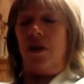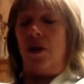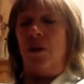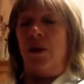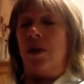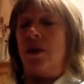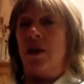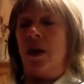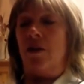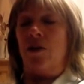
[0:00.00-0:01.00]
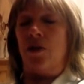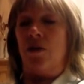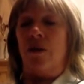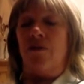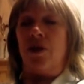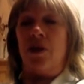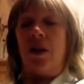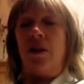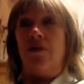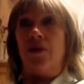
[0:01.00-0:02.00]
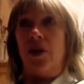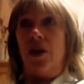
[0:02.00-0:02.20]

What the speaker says: You know, within a day or two, I've received